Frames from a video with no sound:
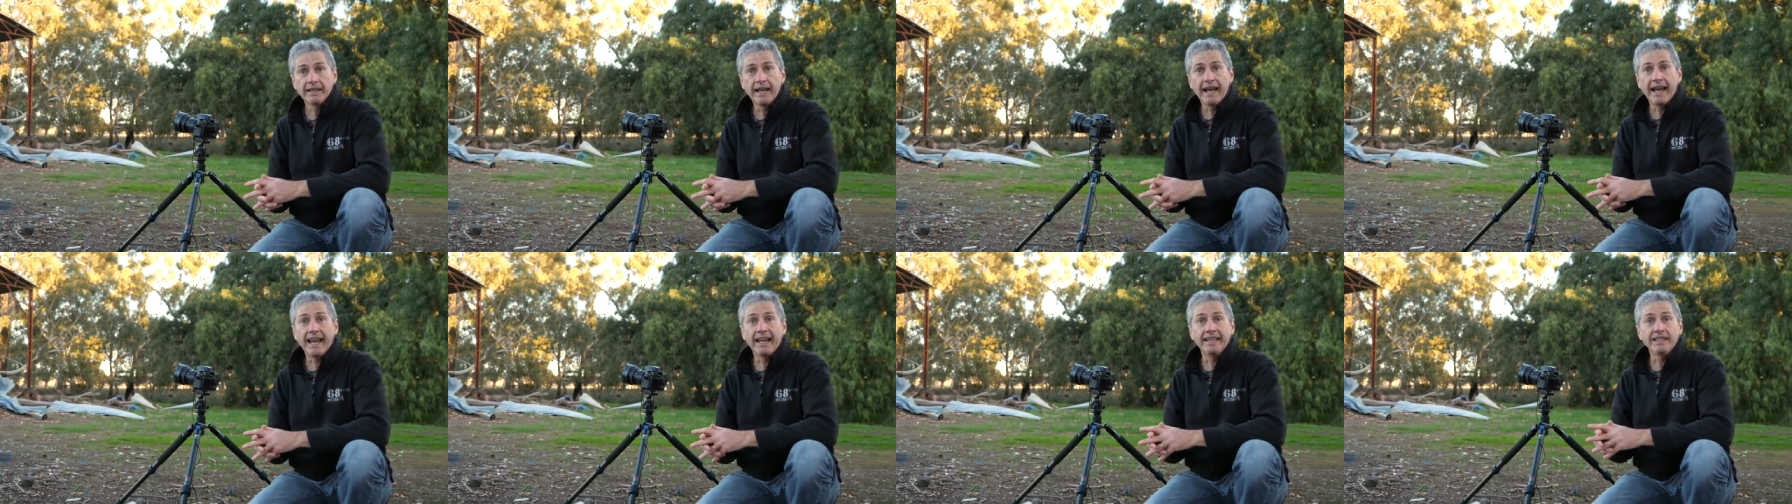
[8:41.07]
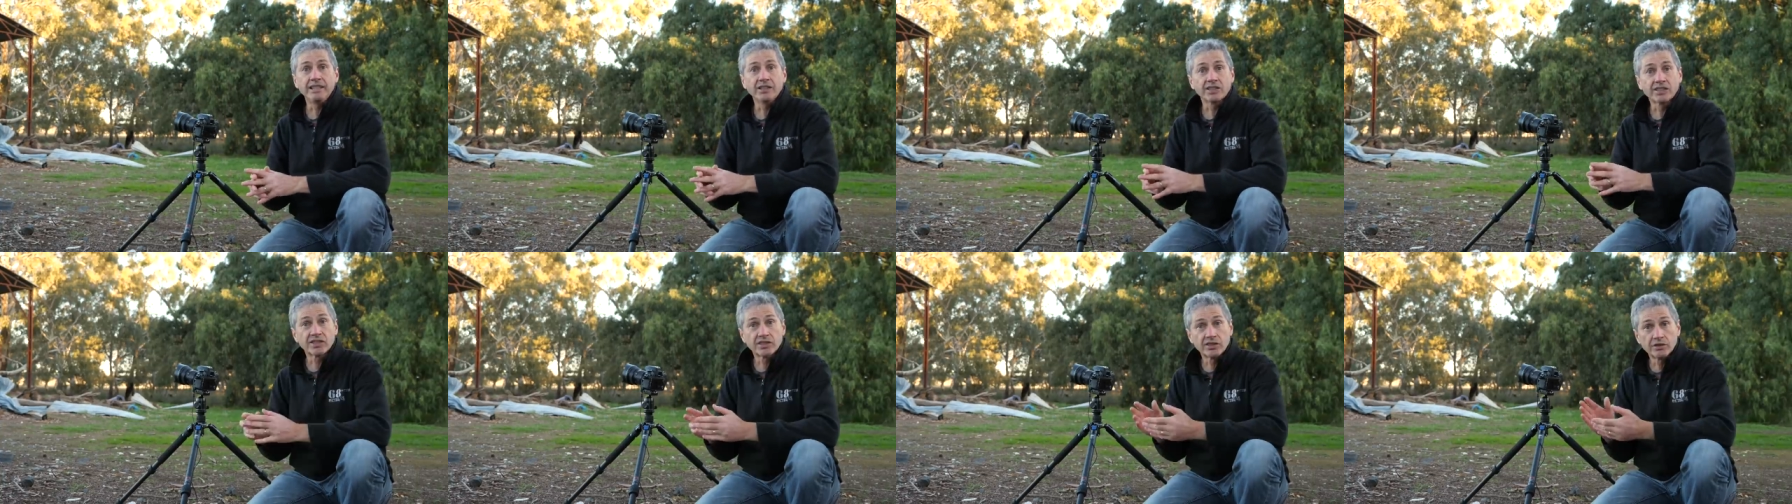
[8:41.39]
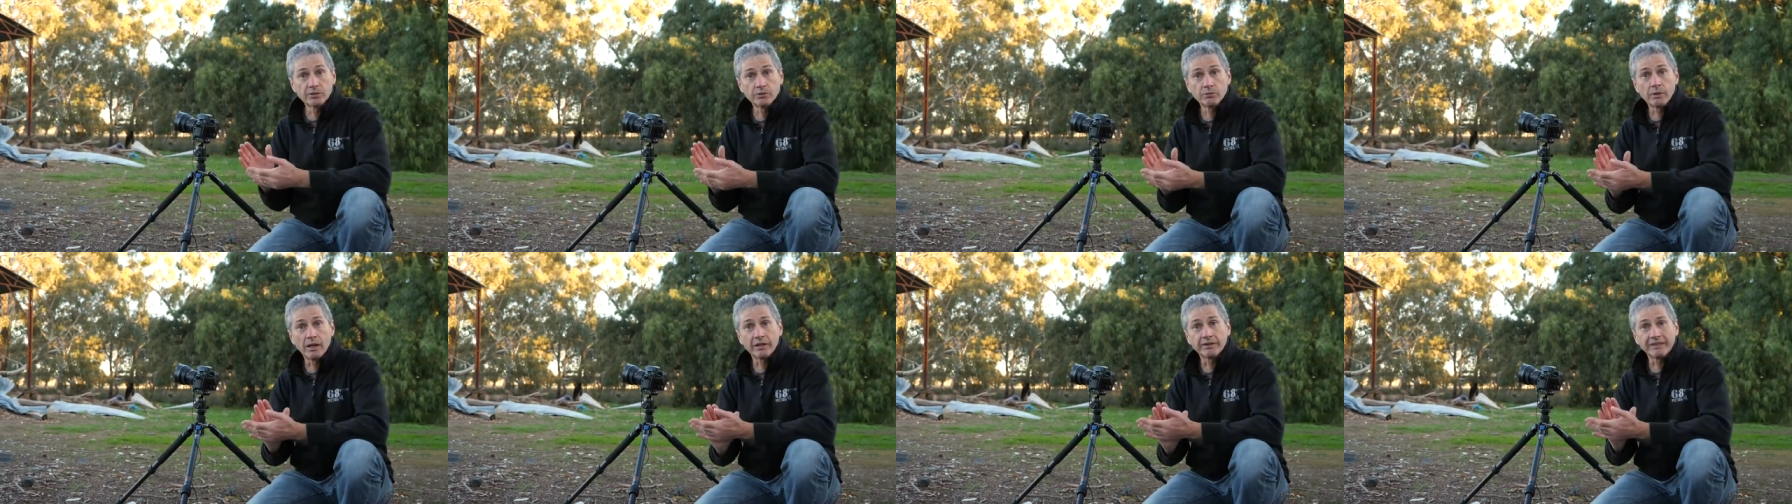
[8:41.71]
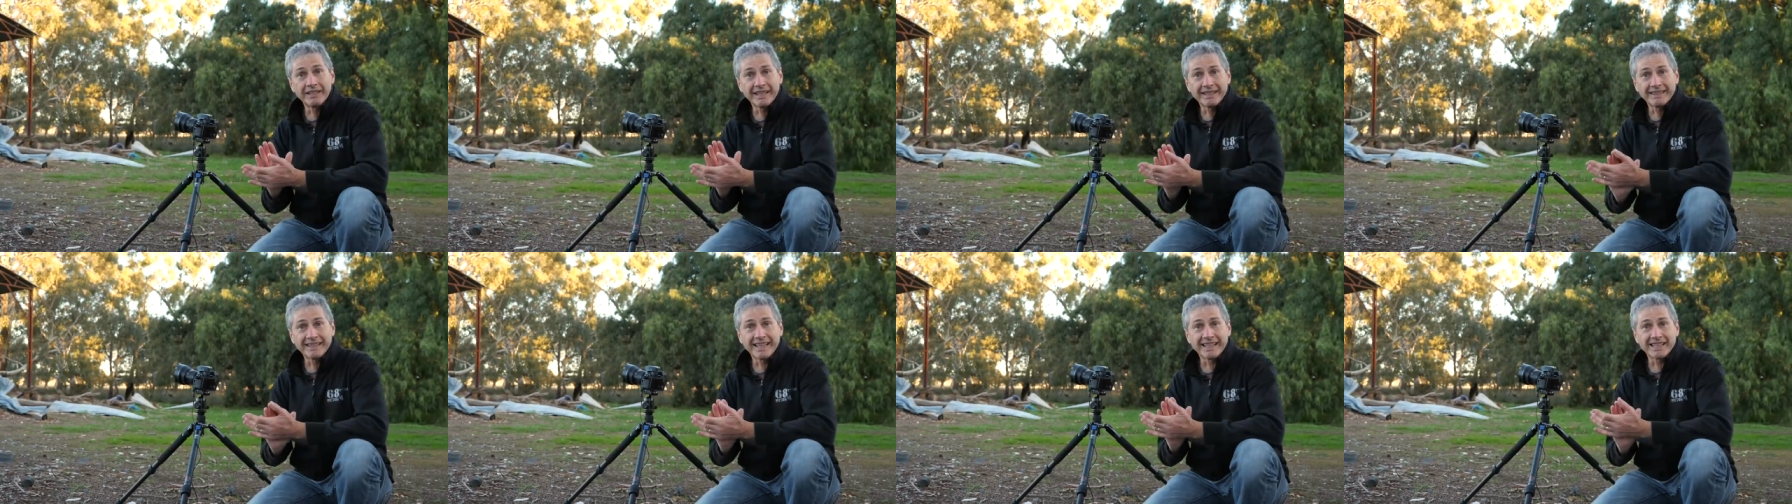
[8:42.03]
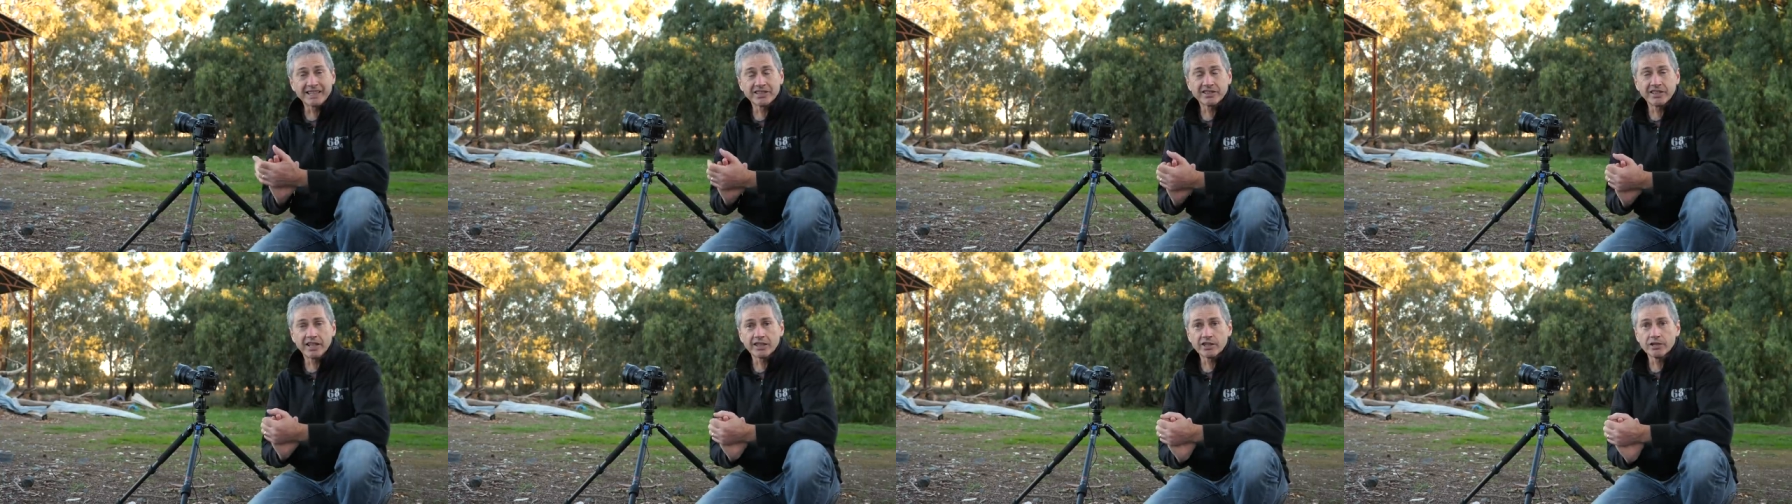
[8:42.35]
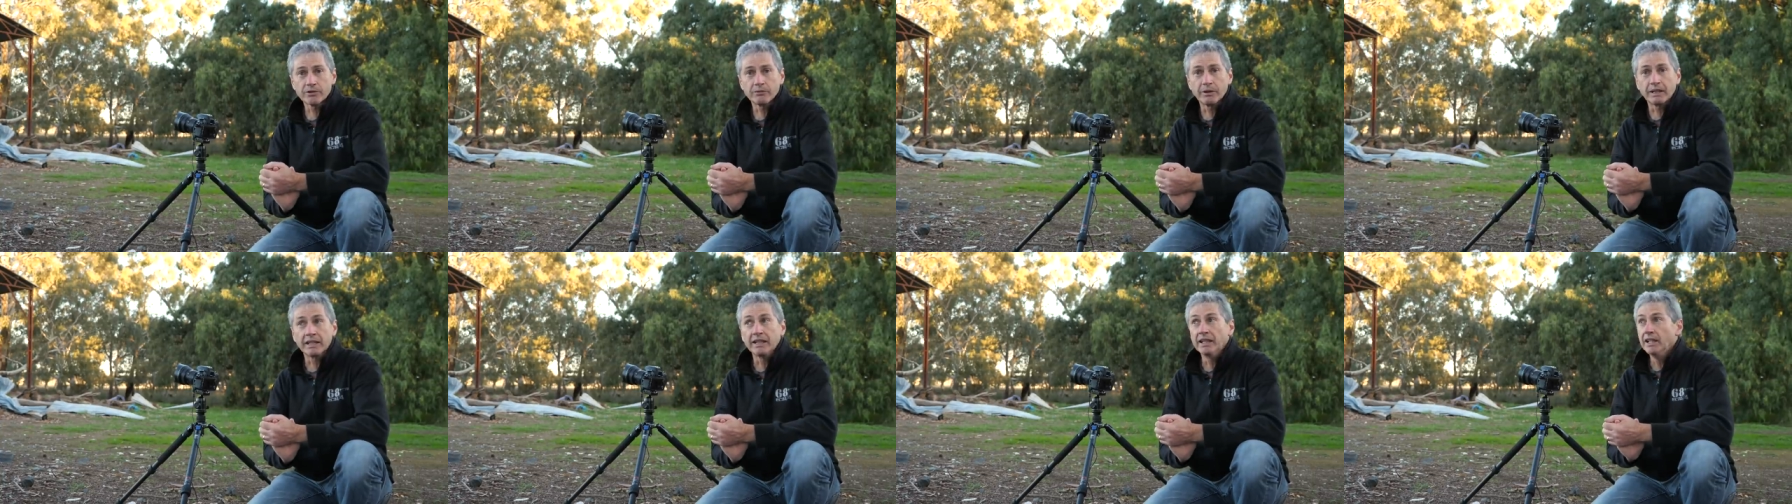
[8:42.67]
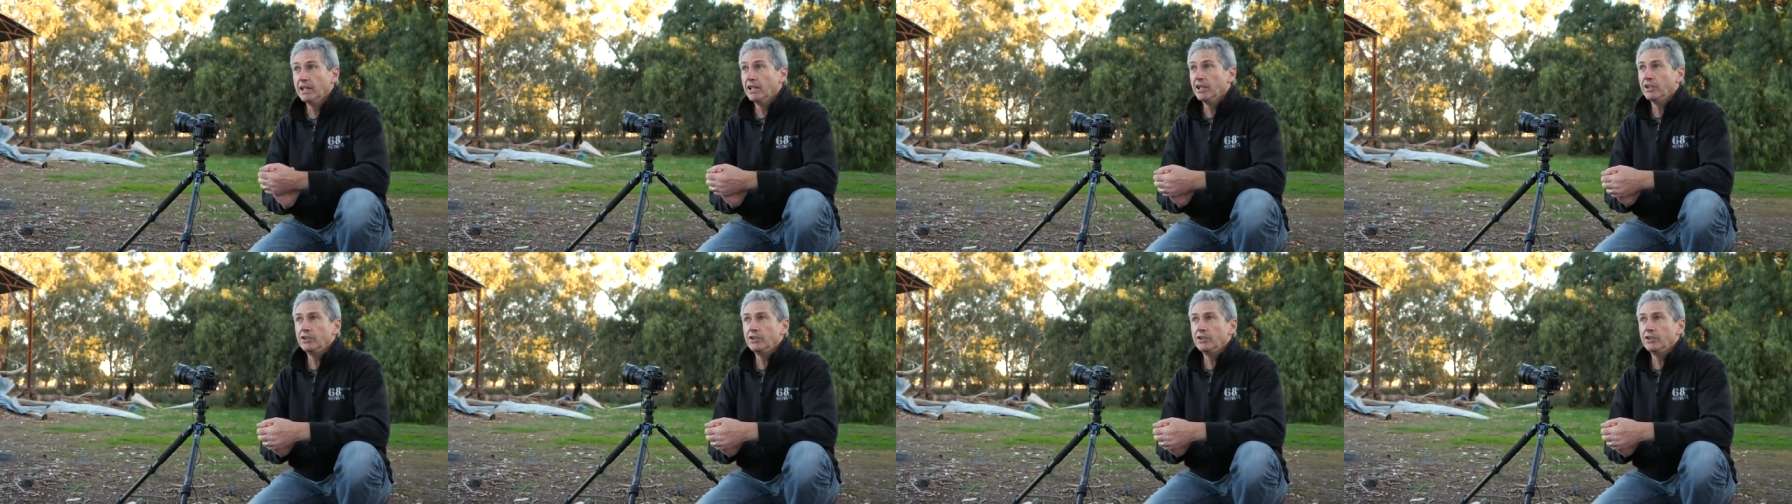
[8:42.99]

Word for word: and you still won't get that stuttering.